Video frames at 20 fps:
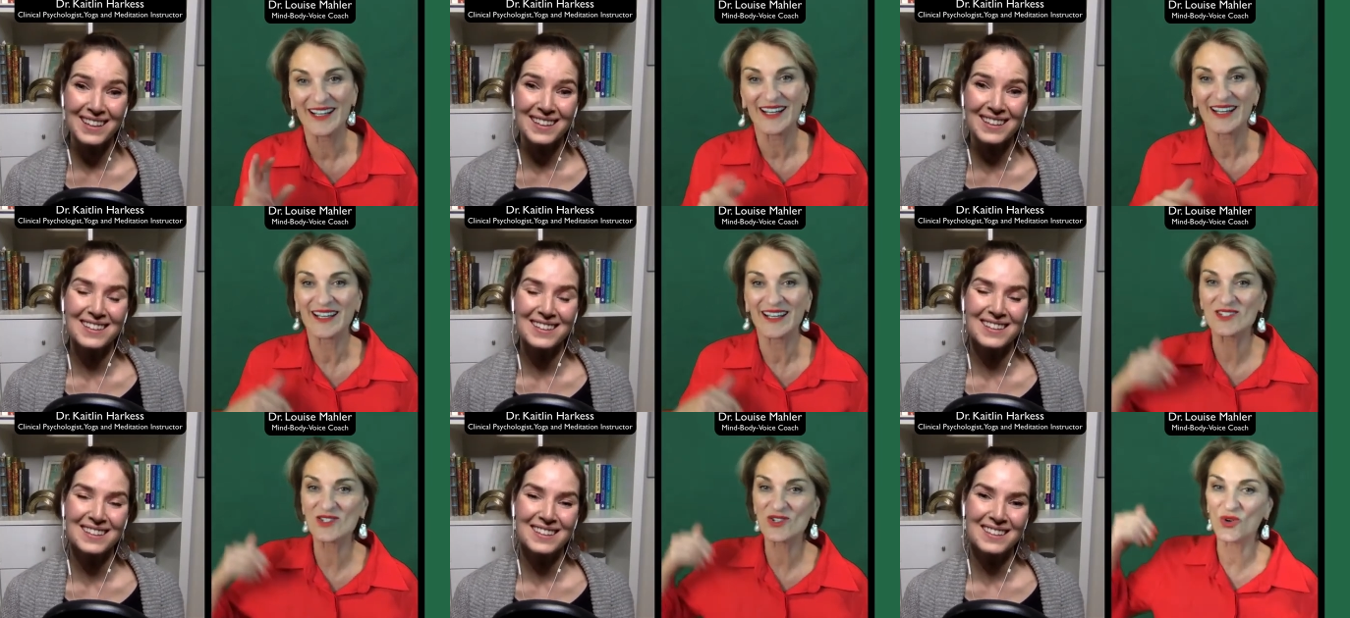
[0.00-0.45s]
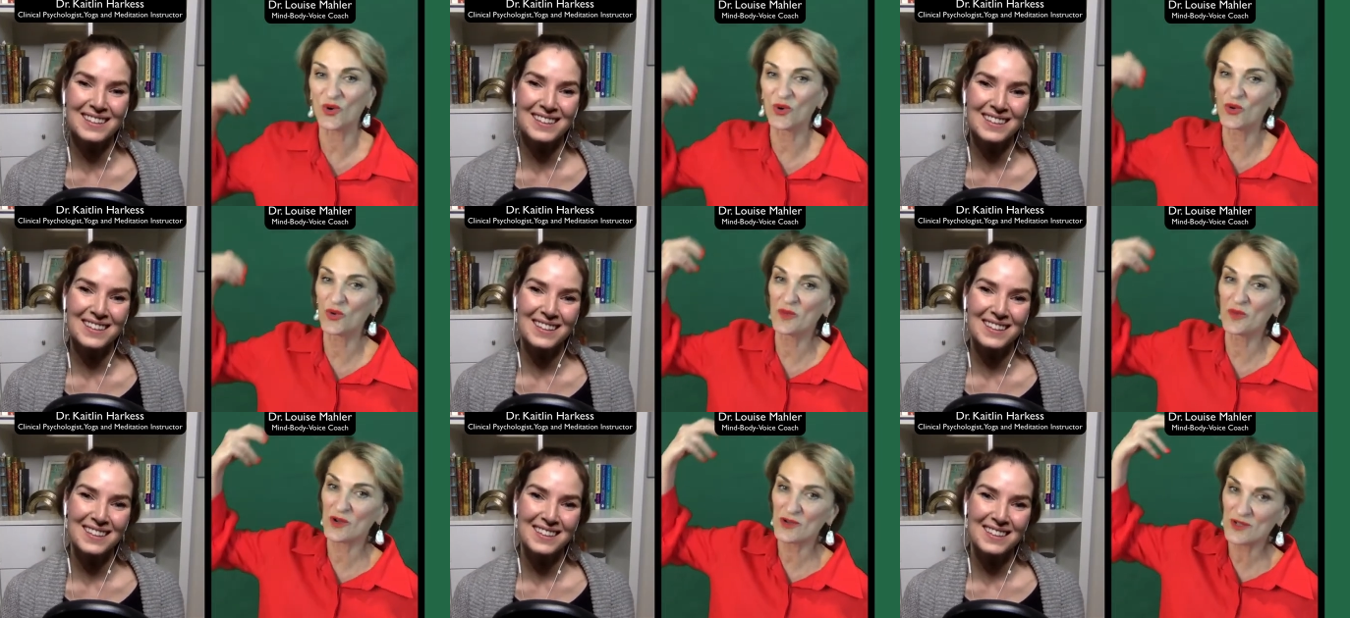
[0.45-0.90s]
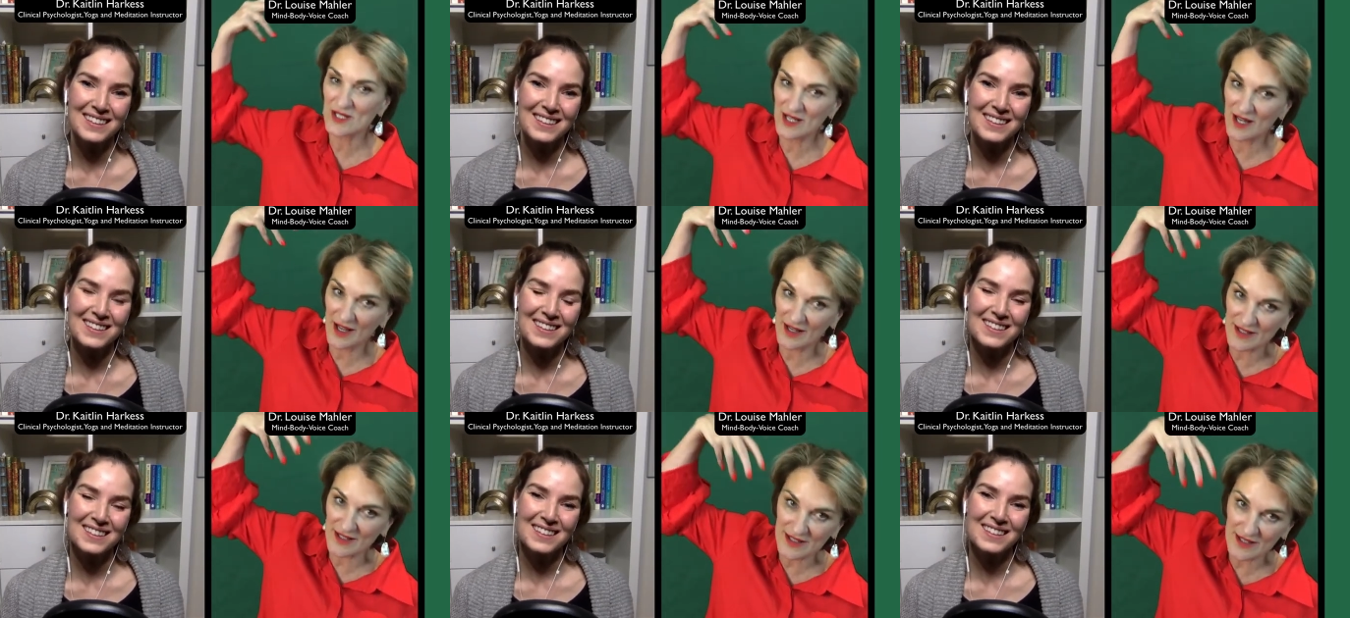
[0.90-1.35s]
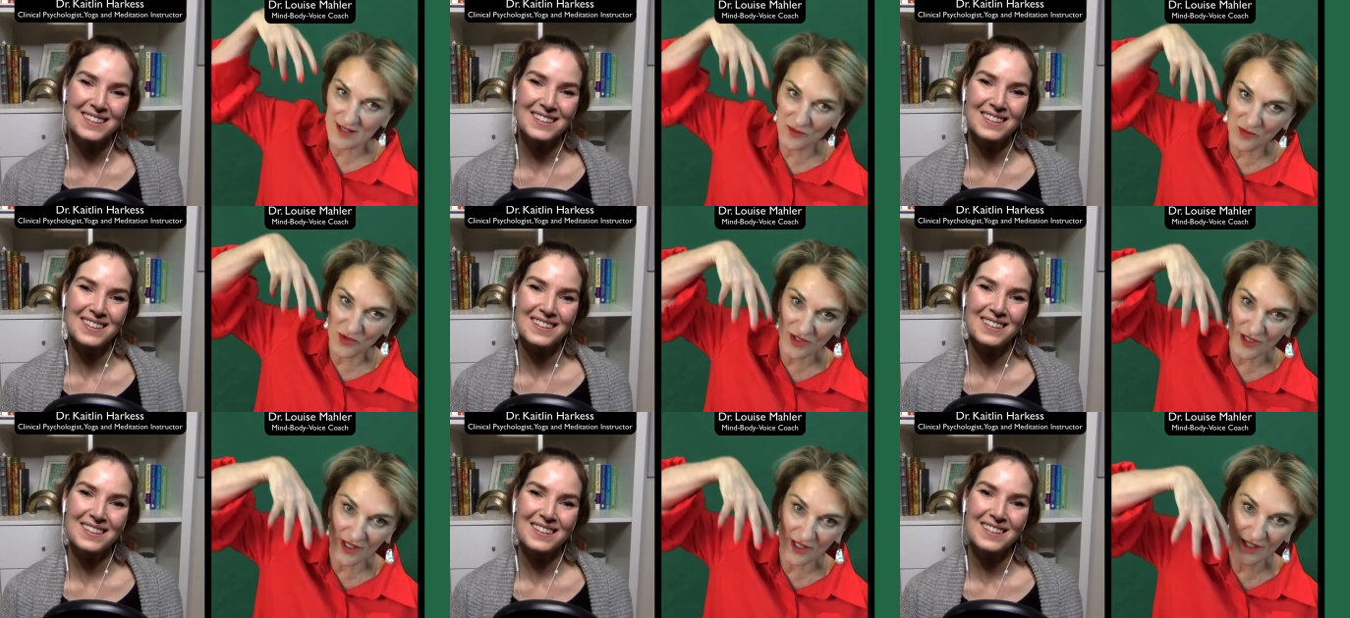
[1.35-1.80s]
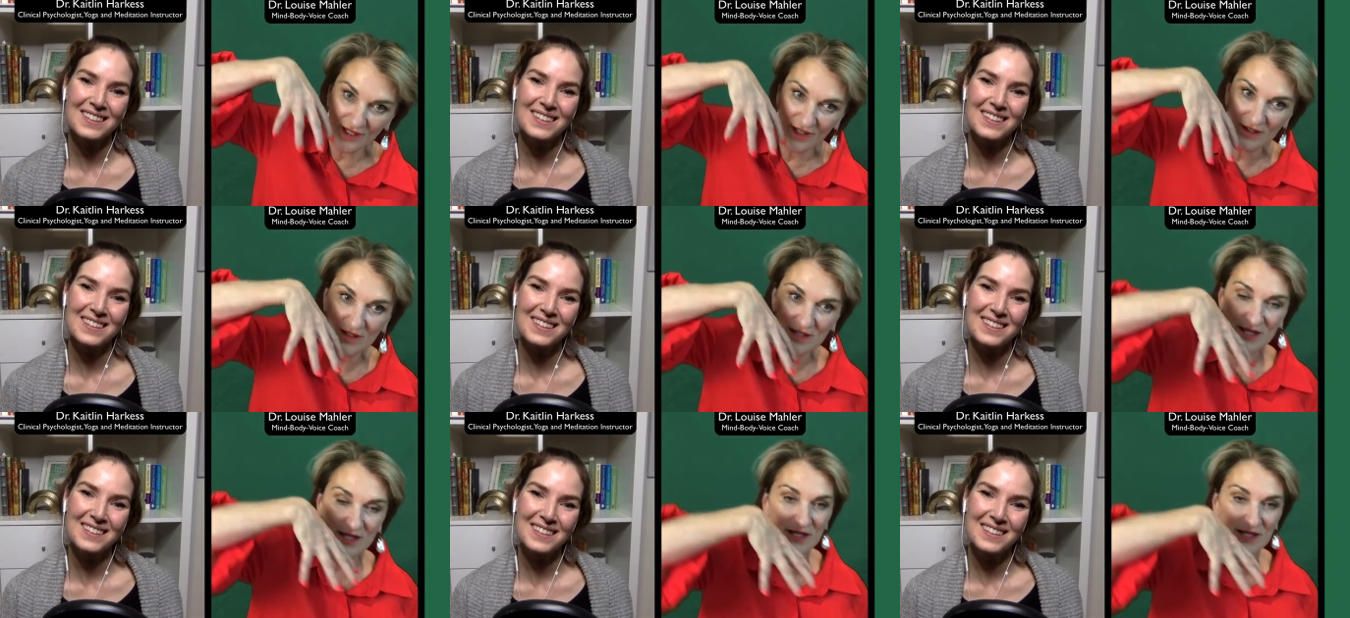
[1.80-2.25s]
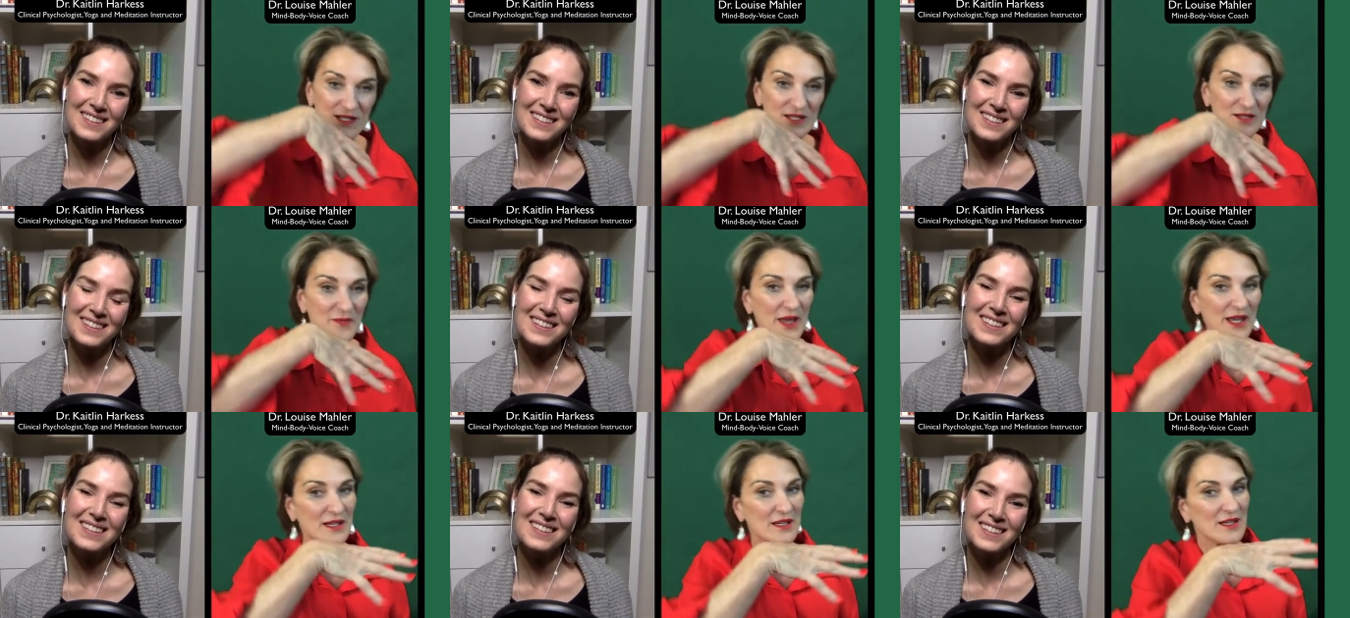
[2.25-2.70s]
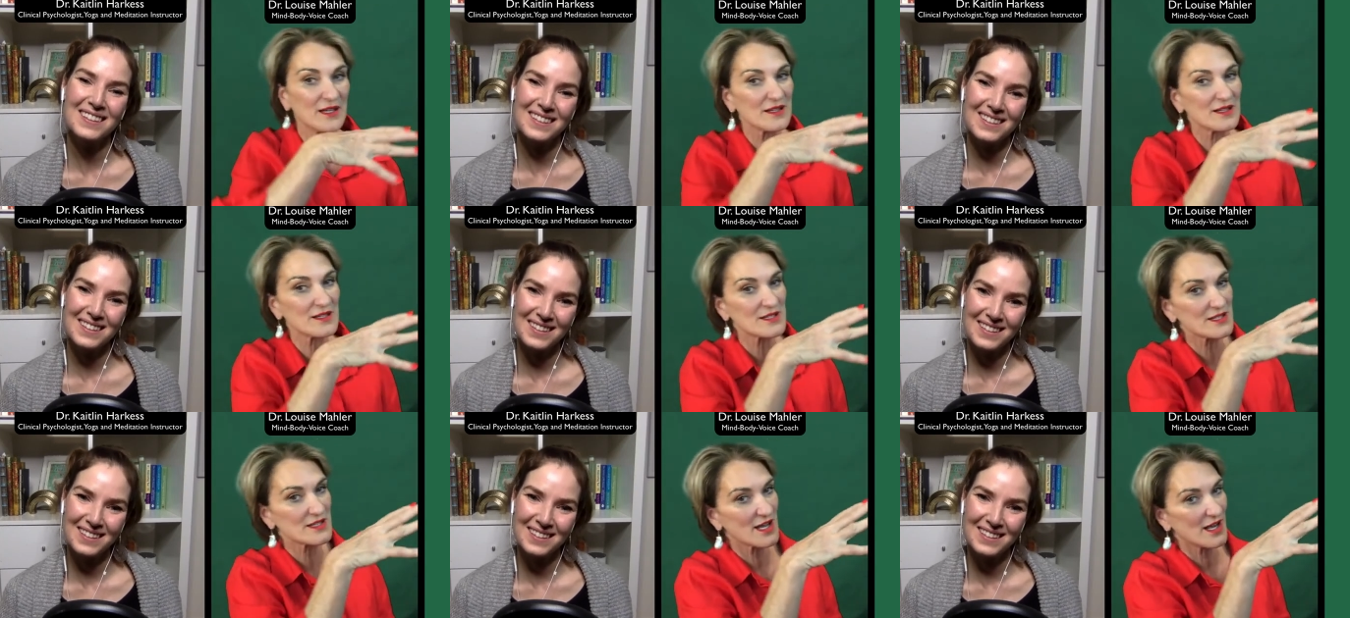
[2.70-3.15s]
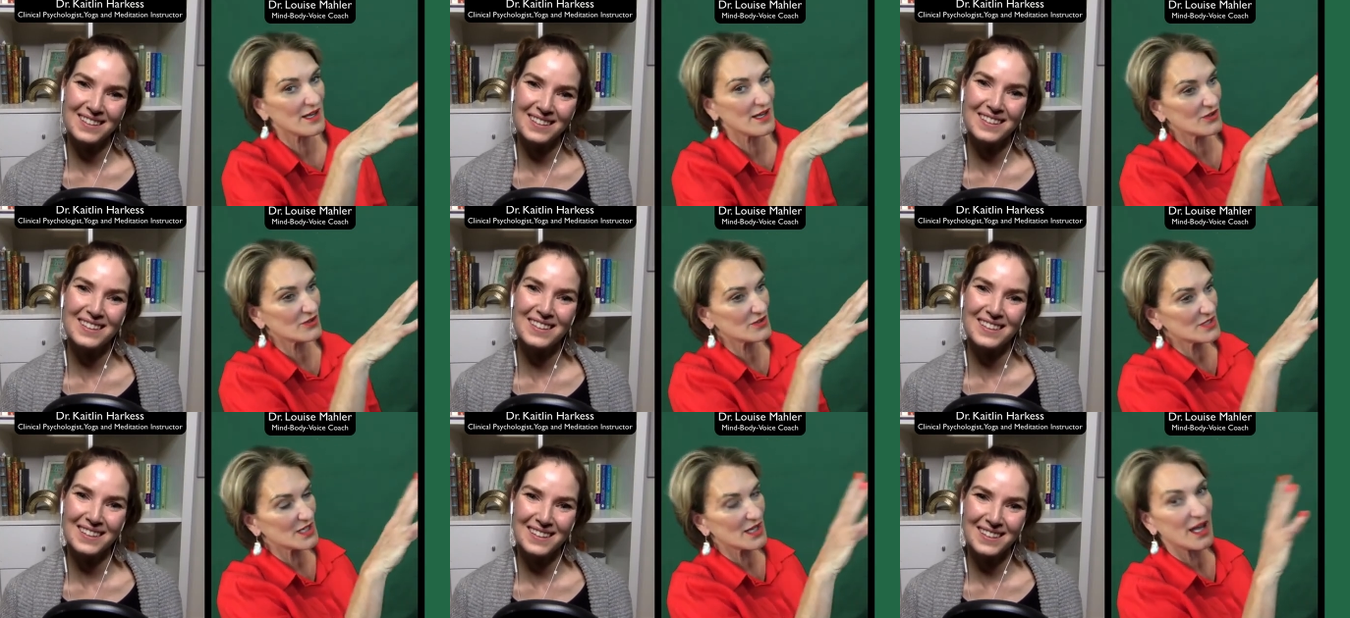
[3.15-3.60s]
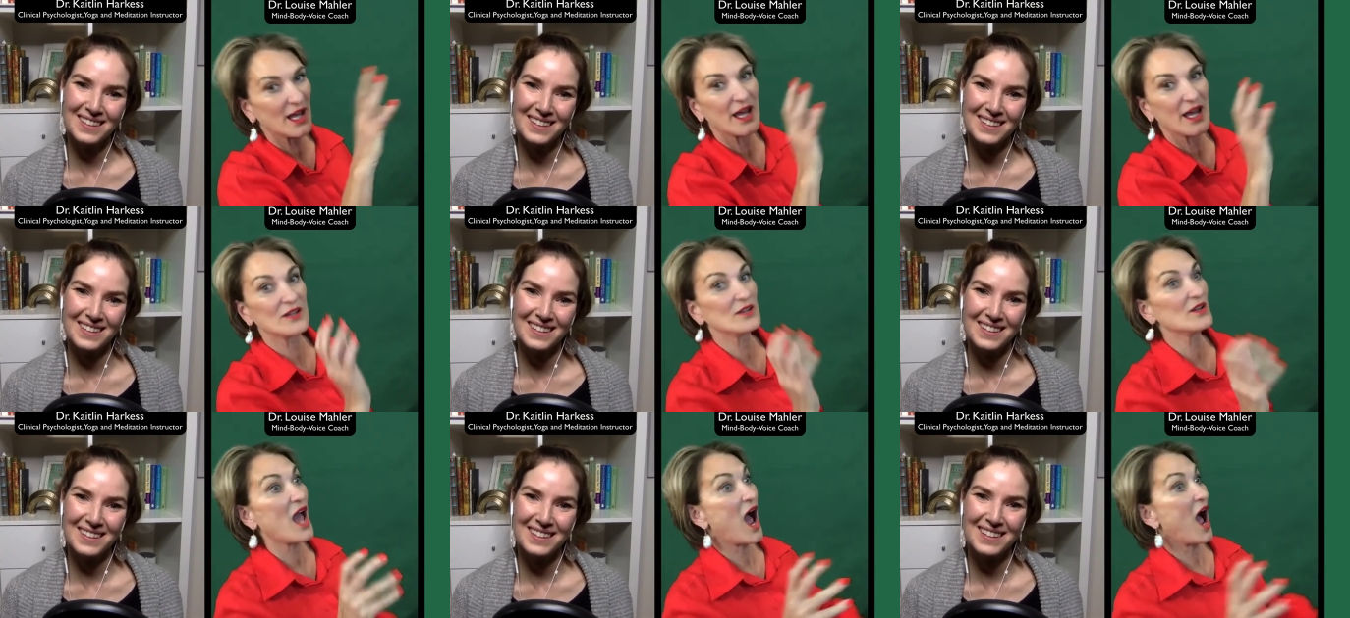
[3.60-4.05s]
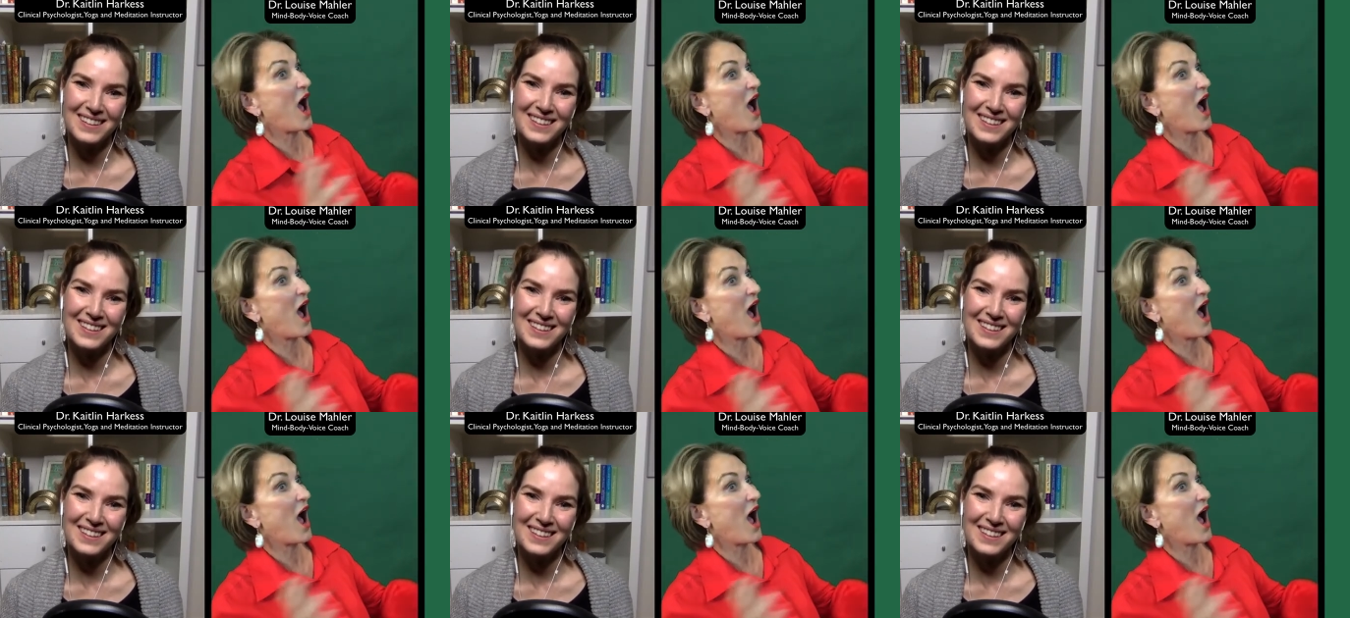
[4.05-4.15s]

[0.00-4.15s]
Speaker 1: It's almost like someone else is making the sound and